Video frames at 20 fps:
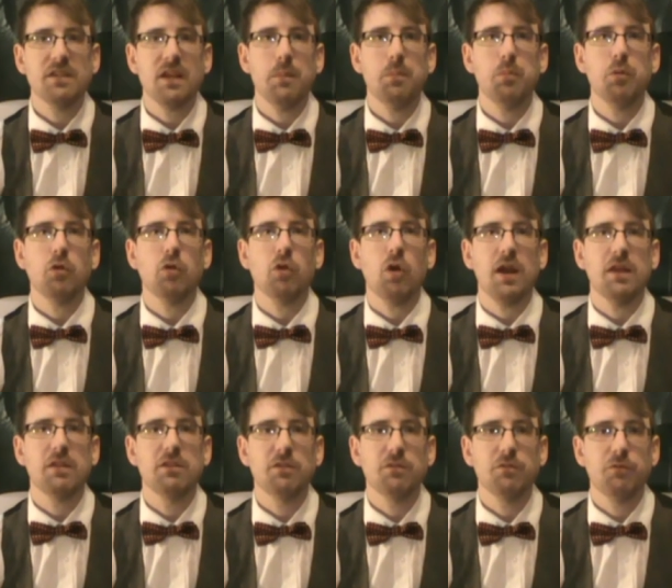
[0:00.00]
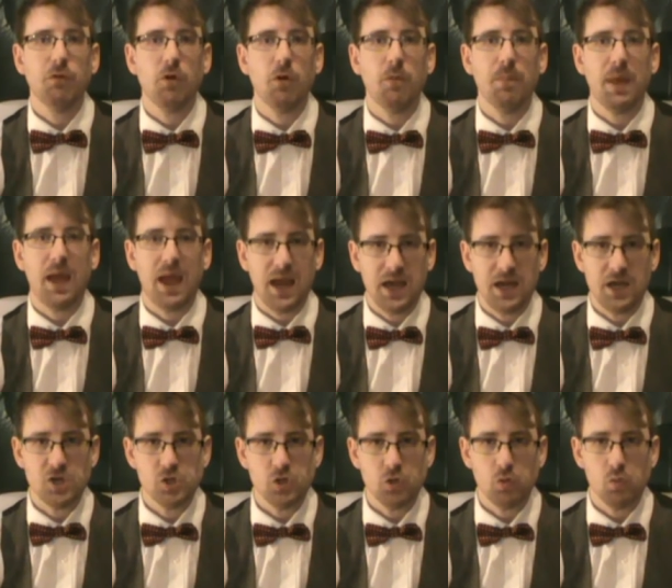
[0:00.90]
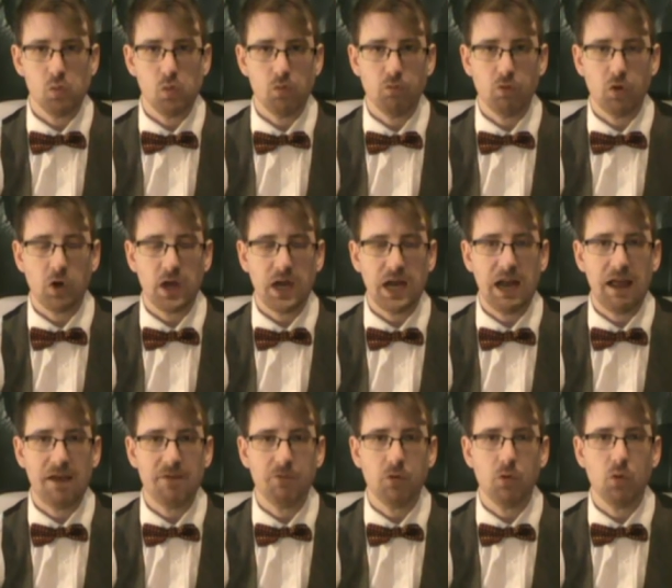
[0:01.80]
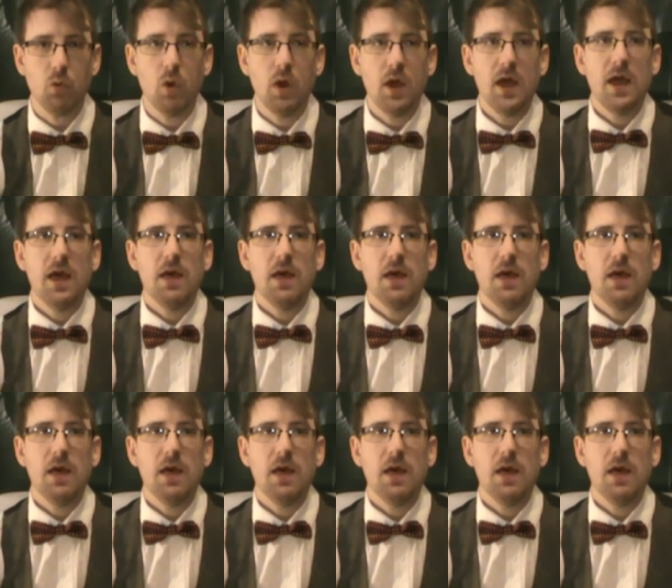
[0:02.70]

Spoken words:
they progress from that initial rookie level,